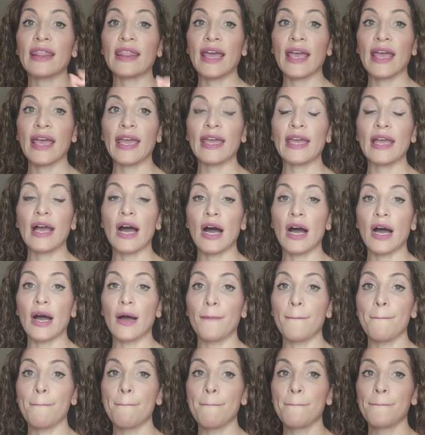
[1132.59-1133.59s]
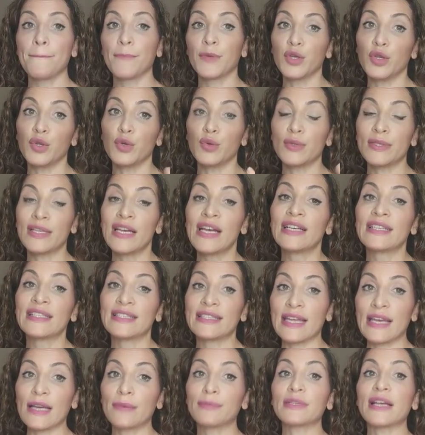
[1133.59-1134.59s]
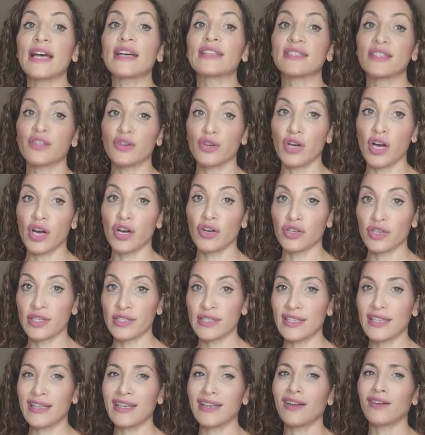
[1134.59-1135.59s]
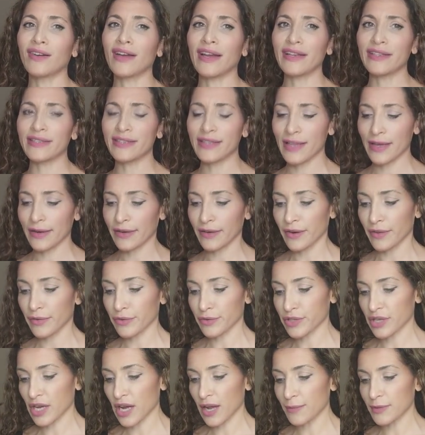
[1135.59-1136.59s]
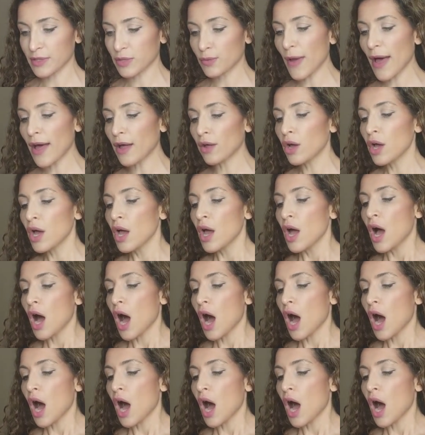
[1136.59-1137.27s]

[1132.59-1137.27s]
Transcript: They, um, use stamps as their currency, and I'll get into that another time as well.